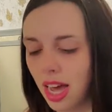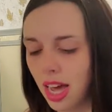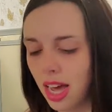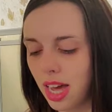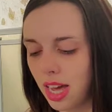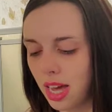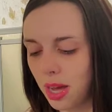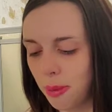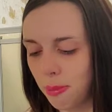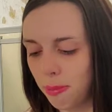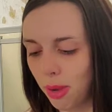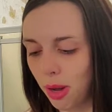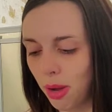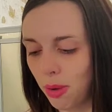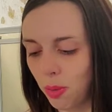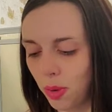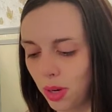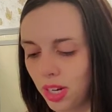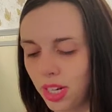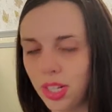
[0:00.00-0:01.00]
um,
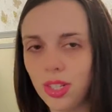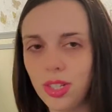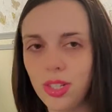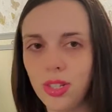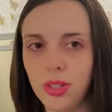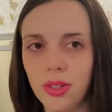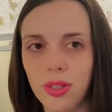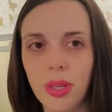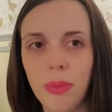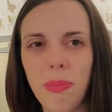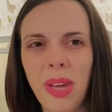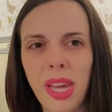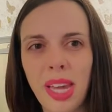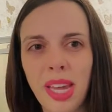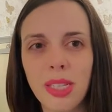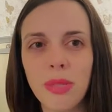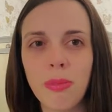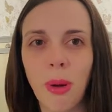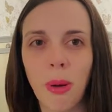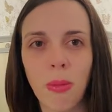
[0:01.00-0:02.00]
but we're gonna do the
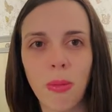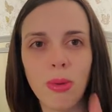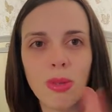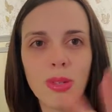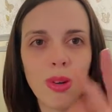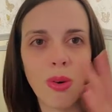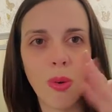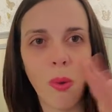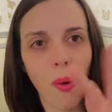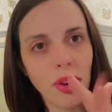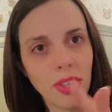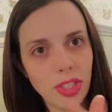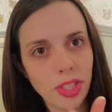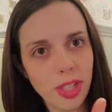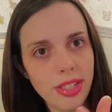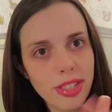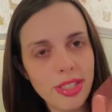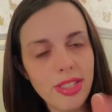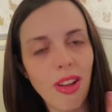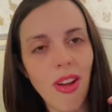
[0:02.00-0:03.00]
pinks, purples, and
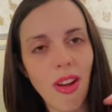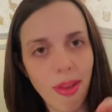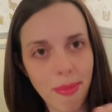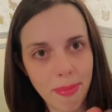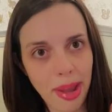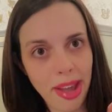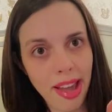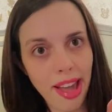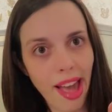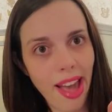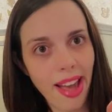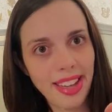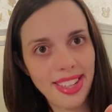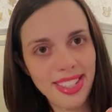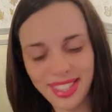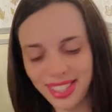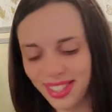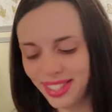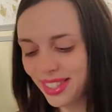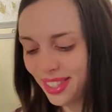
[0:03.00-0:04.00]
oranges on my
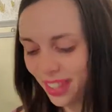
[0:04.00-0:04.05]
eyes.